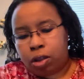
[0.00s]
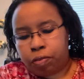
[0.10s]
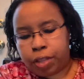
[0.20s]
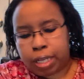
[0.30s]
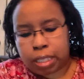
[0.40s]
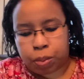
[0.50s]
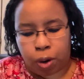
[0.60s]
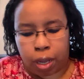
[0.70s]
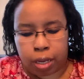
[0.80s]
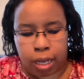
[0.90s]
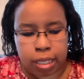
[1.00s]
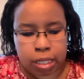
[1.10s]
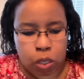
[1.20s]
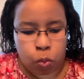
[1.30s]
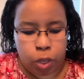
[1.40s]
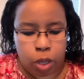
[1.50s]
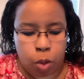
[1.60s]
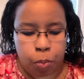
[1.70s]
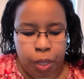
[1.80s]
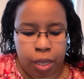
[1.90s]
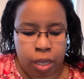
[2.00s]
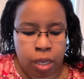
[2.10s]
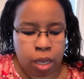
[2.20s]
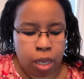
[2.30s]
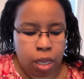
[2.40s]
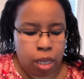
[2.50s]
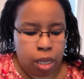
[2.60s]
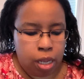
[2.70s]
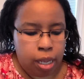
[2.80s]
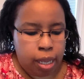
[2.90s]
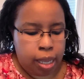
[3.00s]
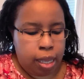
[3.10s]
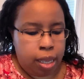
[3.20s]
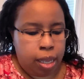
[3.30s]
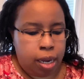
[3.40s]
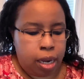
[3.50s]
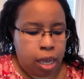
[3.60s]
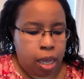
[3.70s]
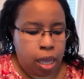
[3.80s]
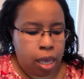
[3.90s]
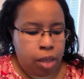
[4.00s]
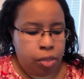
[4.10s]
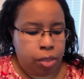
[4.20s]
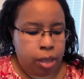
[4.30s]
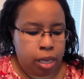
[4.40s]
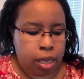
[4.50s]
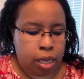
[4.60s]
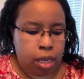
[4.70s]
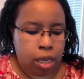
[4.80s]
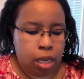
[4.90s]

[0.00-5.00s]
of these products will be in the